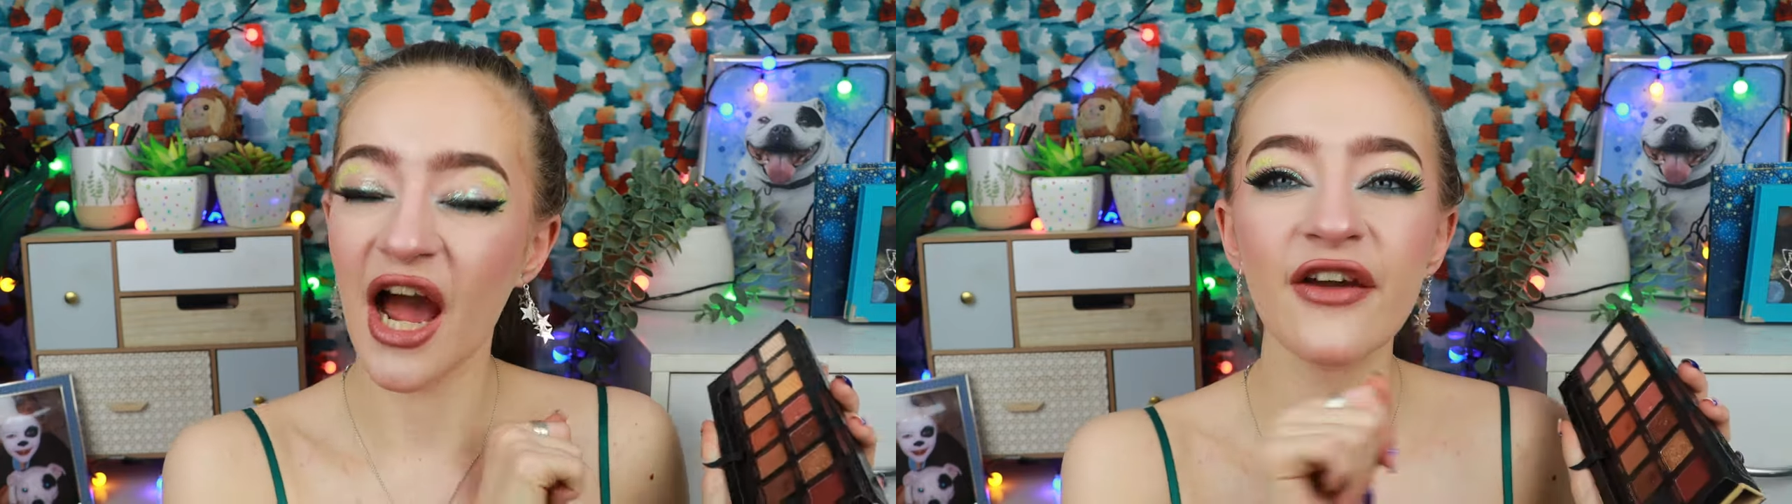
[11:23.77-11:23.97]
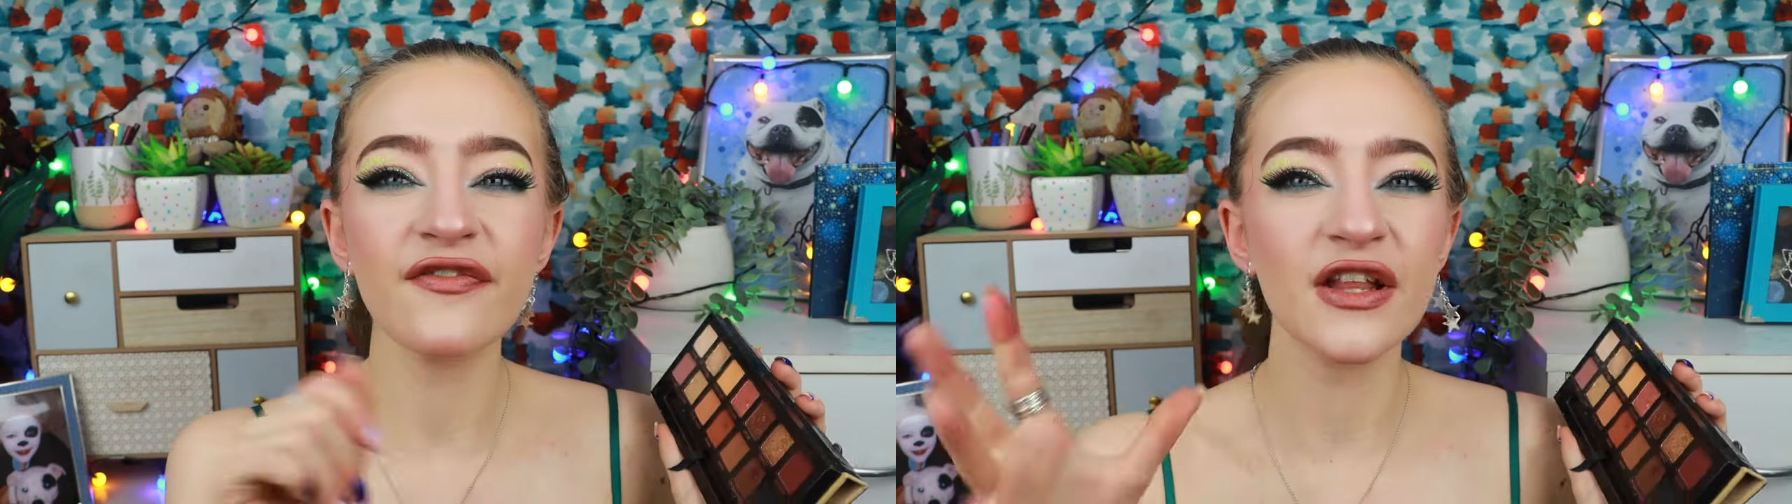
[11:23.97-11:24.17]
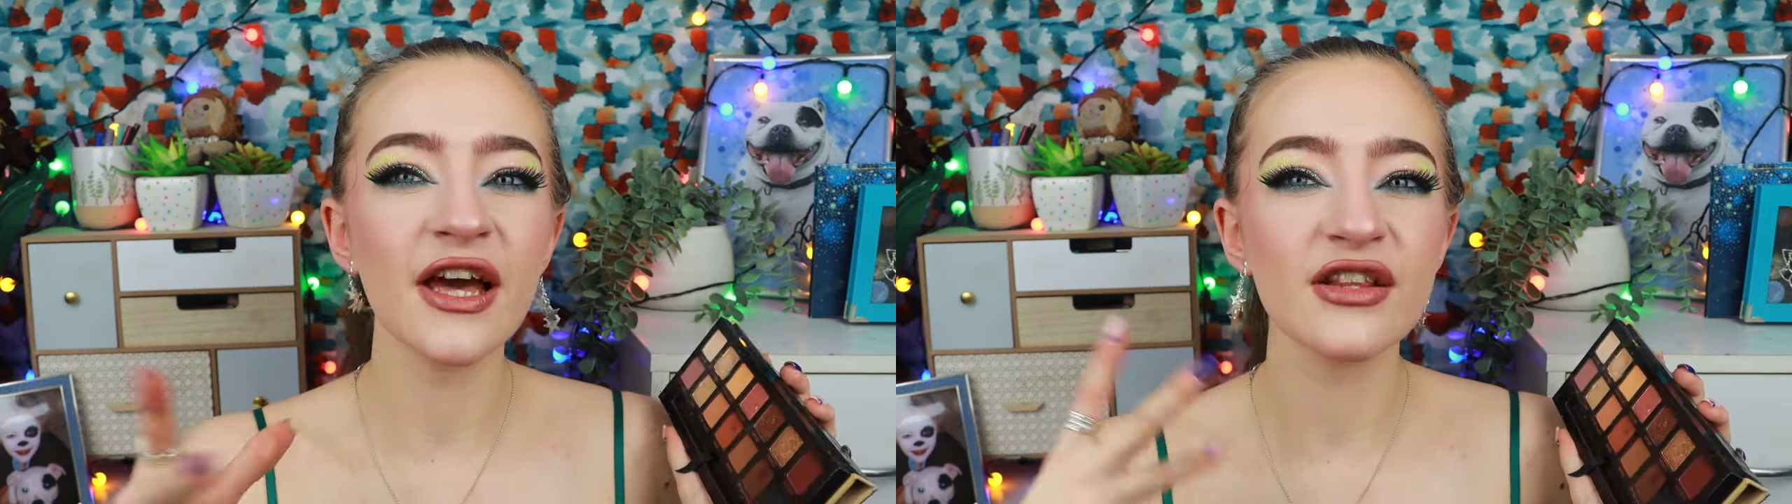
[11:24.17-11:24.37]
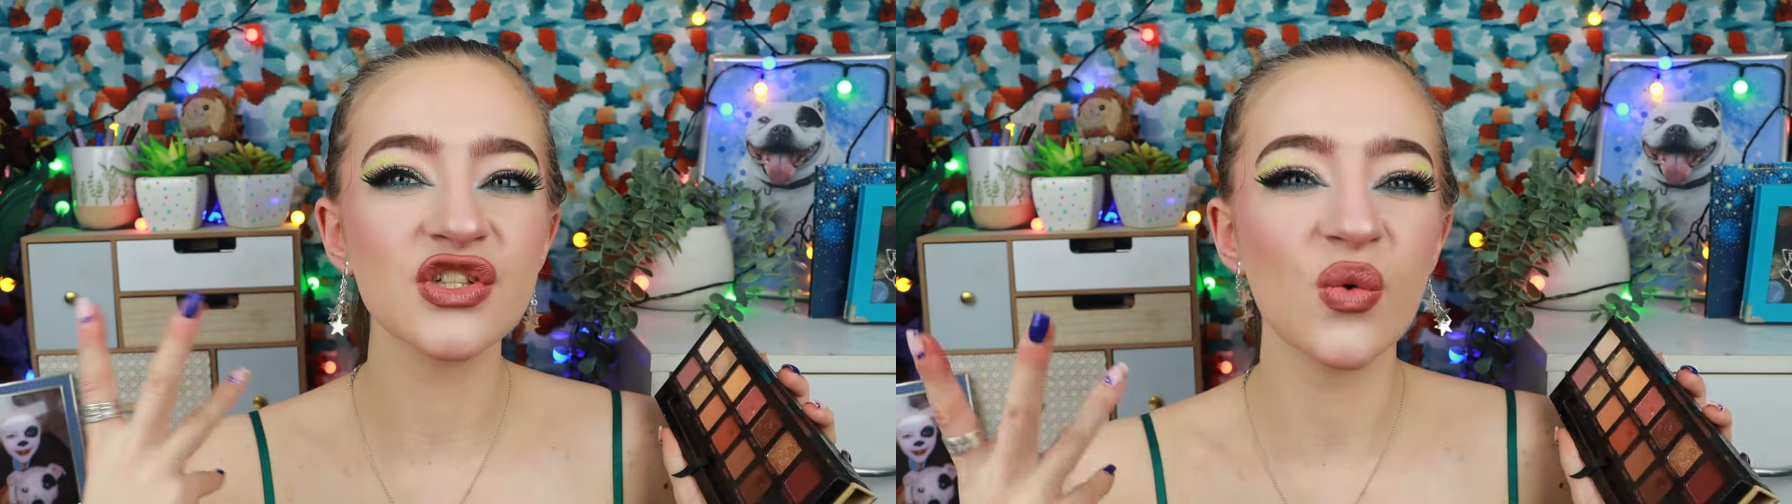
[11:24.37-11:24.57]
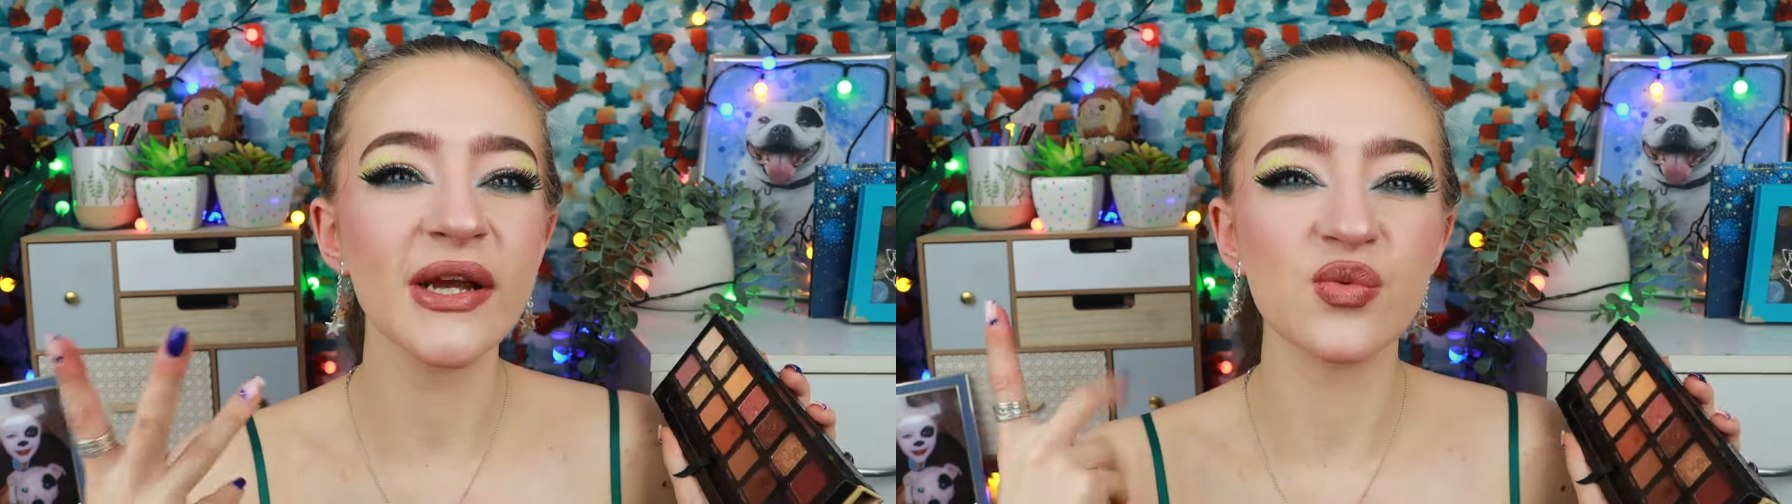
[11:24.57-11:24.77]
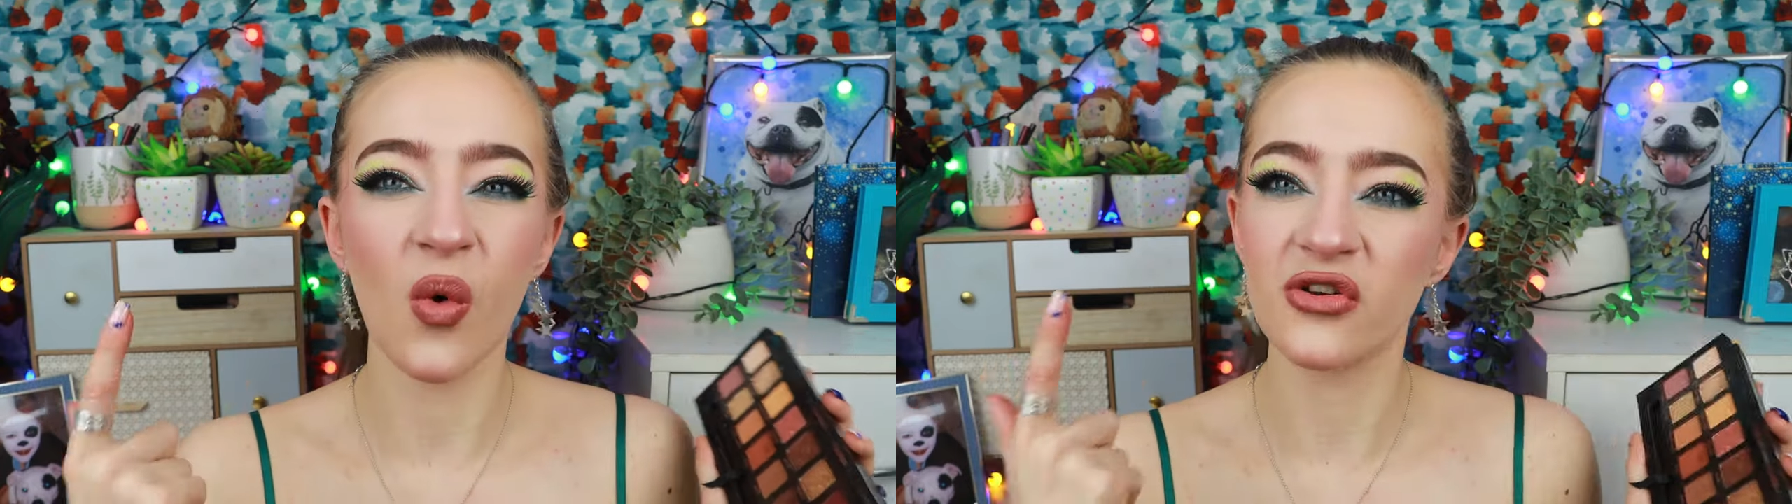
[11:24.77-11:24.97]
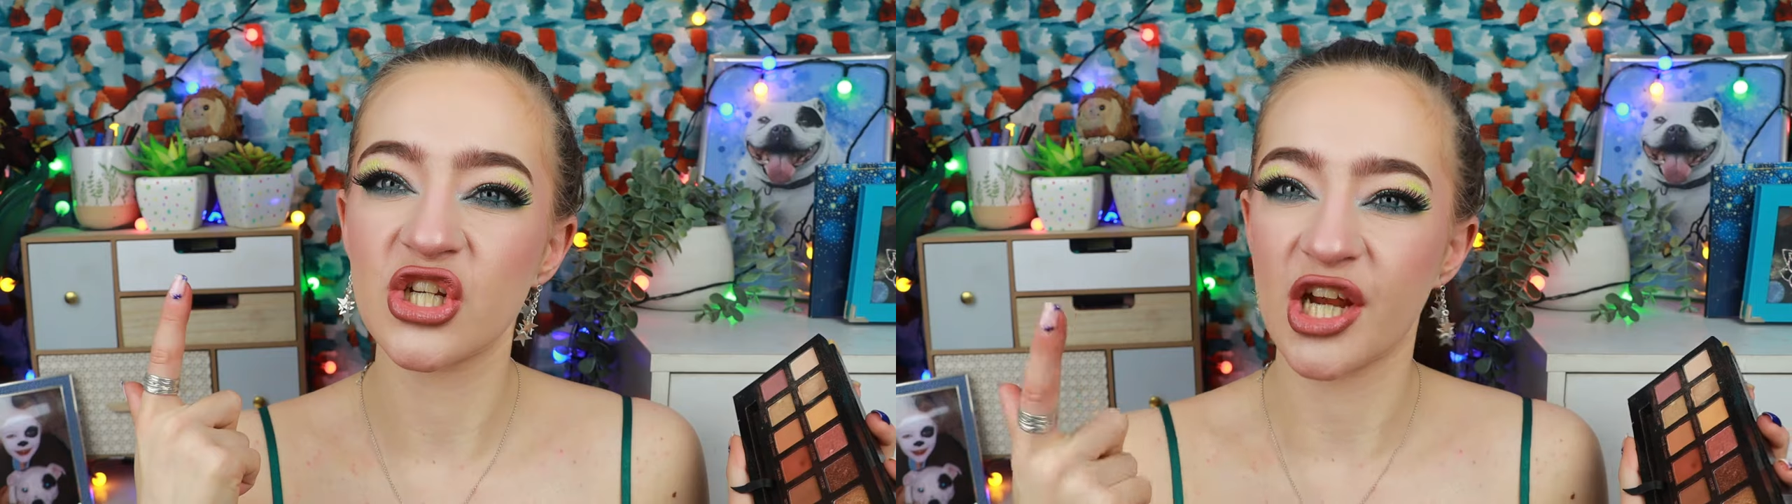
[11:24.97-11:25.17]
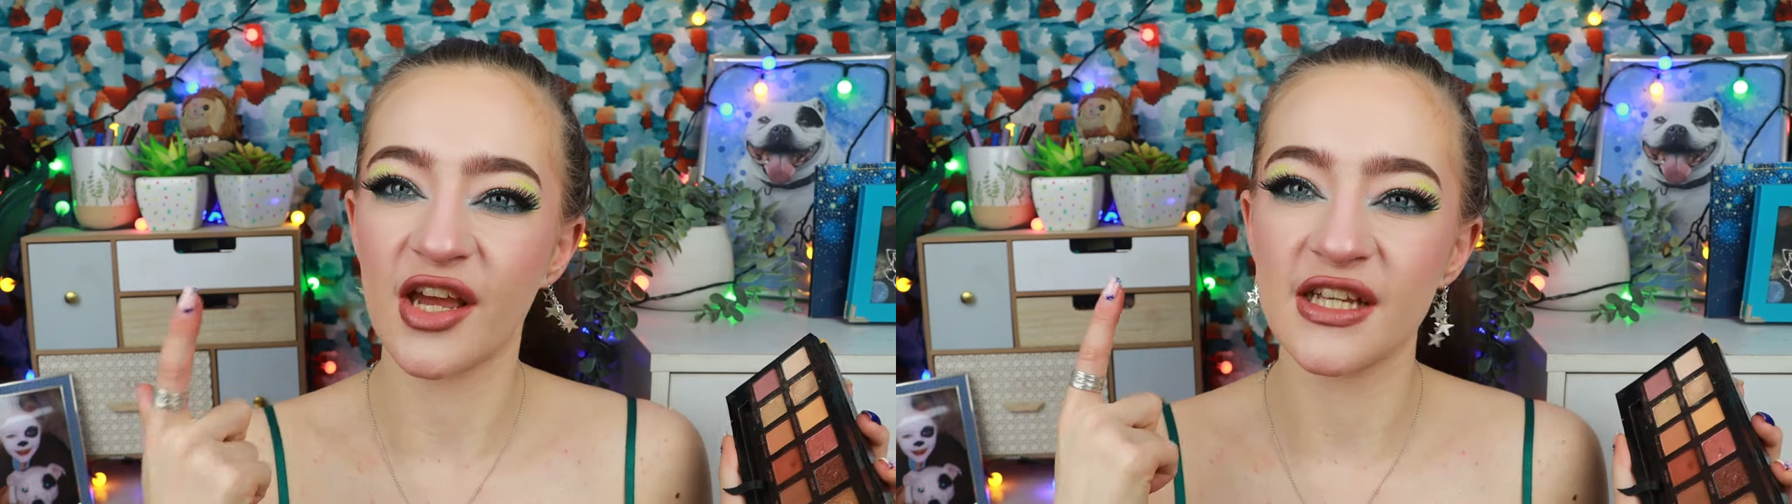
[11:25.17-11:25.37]
I feel like there's always one
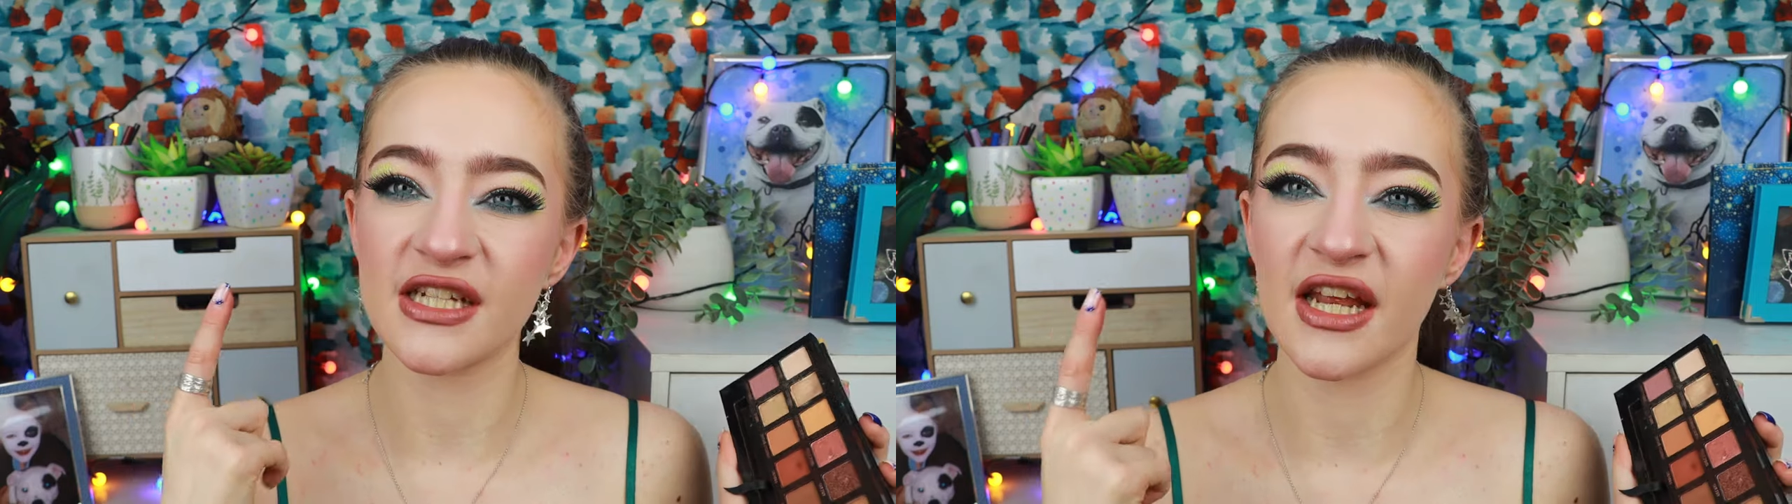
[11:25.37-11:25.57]
shade